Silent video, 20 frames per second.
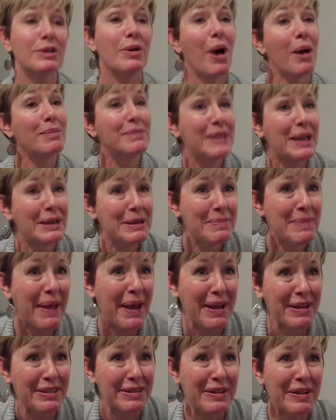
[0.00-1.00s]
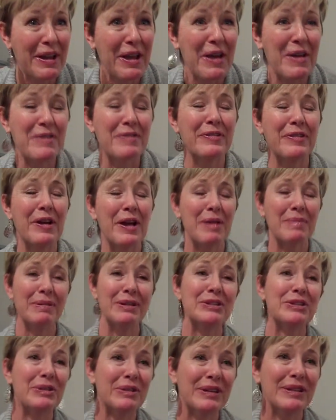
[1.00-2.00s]
So I'm Sandy Bath mm-hmm. from
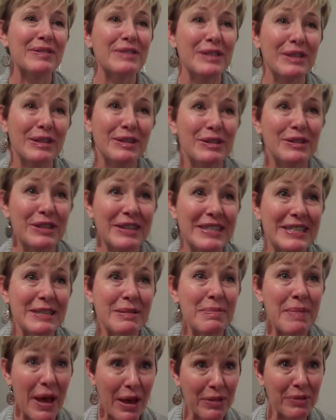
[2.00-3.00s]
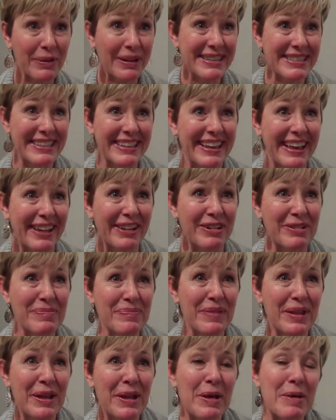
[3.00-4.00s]
Intuitive Solutions and Bath Racing Kennel.
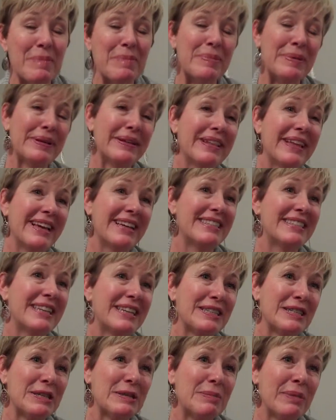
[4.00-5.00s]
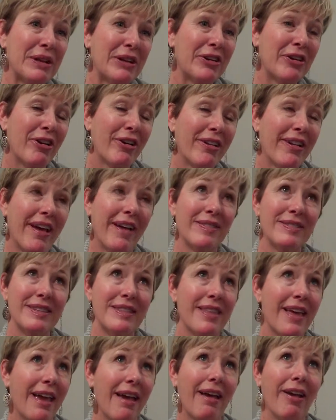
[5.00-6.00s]
Mm-hmm. Bill Hastings has been in our lives,
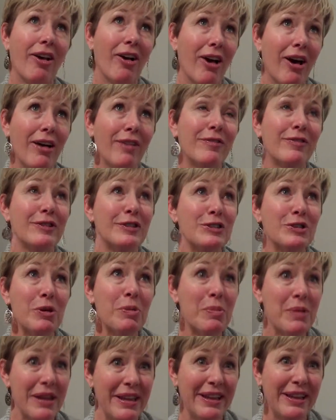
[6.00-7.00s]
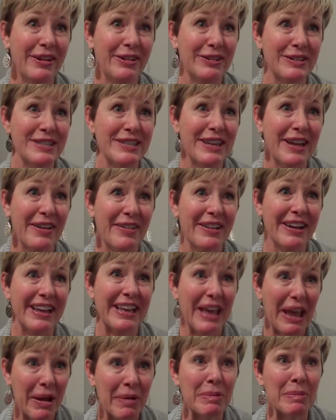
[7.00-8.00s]
thank God, for so many years now mm-hmm. that I mm-hmm.
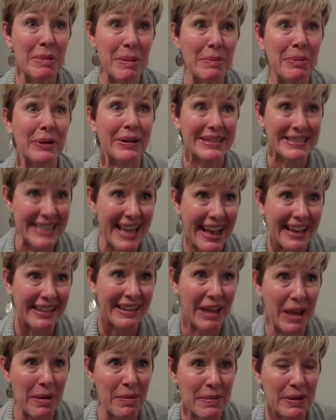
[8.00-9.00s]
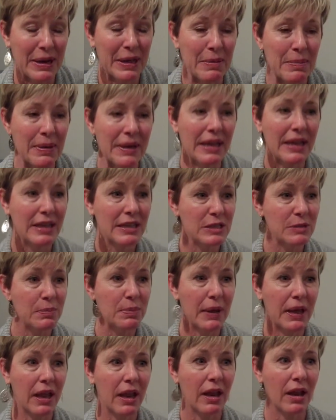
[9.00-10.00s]
can't remember exactly how many, but he has
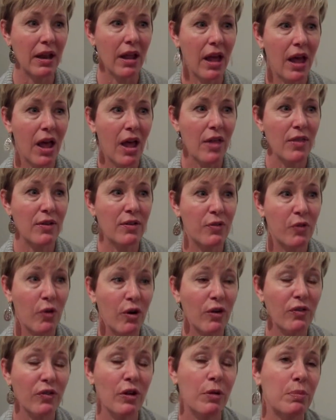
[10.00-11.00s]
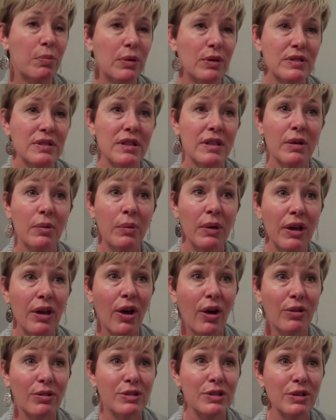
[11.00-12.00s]
been the forefront person that we
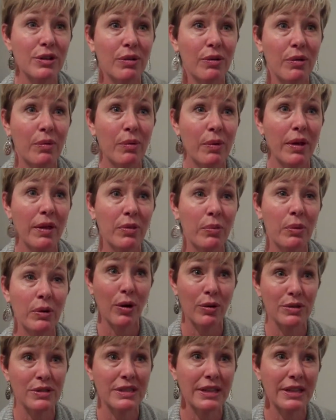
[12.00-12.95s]
go to with wind